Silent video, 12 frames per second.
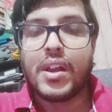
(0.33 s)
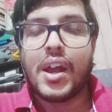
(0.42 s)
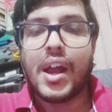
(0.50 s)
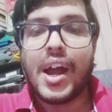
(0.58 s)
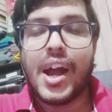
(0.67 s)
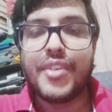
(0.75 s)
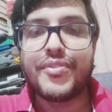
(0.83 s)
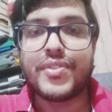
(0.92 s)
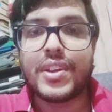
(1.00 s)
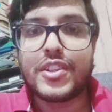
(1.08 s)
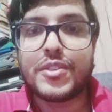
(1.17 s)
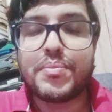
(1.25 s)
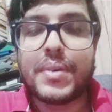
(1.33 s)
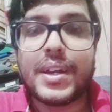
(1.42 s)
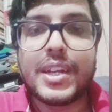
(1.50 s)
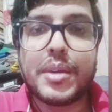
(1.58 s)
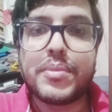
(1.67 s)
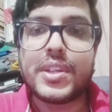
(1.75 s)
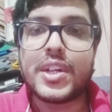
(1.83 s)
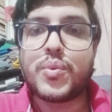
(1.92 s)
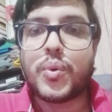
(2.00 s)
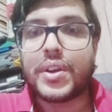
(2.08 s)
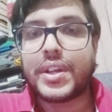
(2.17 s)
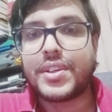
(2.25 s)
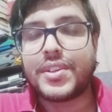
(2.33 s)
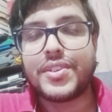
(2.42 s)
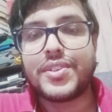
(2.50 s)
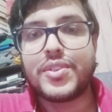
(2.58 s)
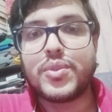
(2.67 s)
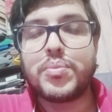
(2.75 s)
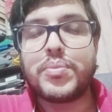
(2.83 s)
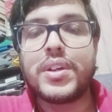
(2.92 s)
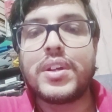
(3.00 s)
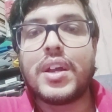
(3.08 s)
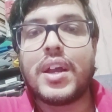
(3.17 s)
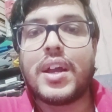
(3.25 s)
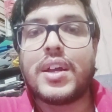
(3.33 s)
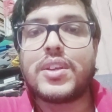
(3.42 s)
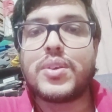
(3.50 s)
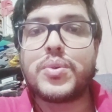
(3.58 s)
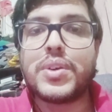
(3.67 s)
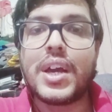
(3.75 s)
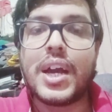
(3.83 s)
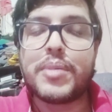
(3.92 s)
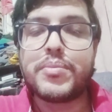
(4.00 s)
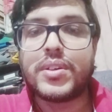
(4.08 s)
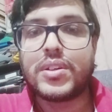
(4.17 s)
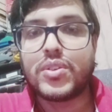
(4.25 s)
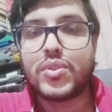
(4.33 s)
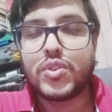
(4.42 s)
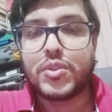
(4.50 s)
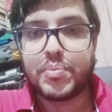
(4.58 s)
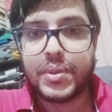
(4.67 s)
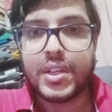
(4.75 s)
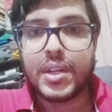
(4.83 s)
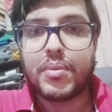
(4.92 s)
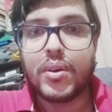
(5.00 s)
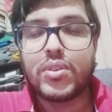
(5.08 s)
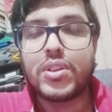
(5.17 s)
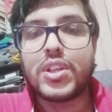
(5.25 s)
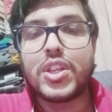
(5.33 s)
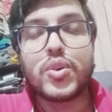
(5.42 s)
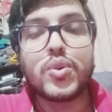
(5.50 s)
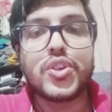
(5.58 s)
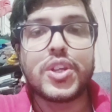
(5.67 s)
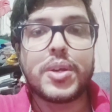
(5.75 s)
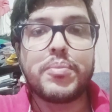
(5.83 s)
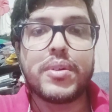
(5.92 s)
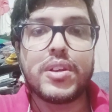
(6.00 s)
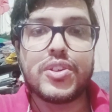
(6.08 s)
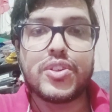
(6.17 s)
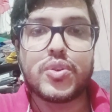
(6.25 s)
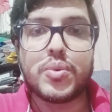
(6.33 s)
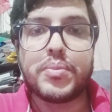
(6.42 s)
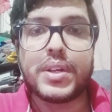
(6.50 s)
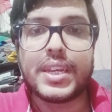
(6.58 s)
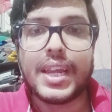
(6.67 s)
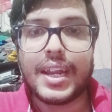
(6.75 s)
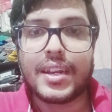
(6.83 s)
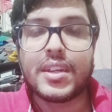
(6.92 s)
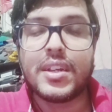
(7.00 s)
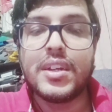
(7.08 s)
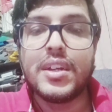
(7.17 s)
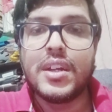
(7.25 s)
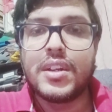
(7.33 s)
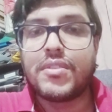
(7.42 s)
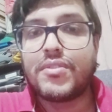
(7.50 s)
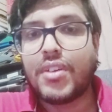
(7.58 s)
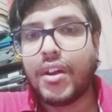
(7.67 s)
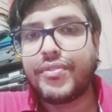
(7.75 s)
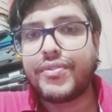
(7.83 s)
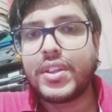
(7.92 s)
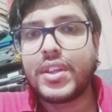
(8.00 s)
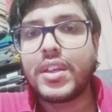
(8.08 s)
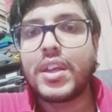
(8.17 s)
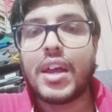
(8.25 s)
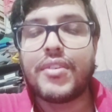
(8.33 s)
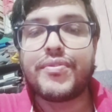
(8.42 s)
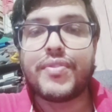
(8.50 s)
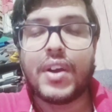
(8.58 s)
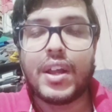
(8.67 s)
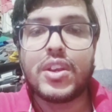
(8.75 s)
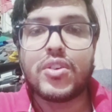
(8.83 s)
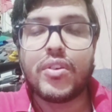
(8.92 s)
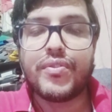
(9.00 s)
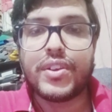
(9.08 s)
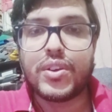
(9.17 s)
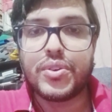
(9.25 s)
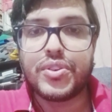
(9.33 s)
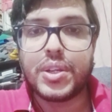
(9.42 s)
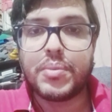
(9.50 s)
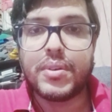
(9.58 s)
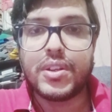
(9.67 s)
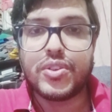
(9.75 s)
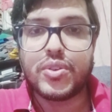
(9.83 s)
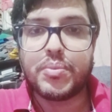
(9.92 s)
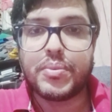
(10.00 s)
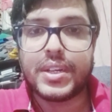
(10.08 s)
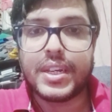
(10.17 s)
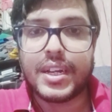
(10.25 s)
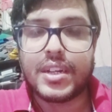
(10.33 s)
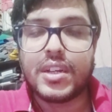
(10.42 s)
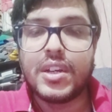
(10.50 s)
Hi friends, my name is Advocate Ajay Dubey and today I am here to speak about the Negotiable Instrument Act, drafting and filing of Negotiable Instrument Act.